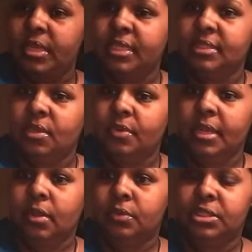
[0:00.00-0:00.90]
what is going
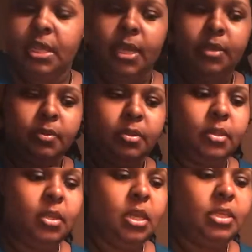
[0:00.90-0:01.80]
on with y'all?
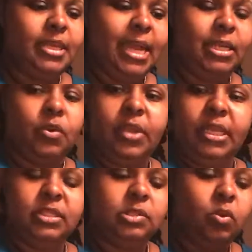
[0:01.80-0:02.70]
You got the Queen
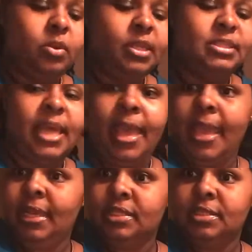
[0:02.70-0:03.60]
of Swords, the
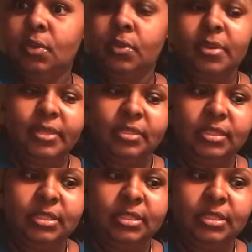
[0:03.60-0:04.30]
Eight of Swords.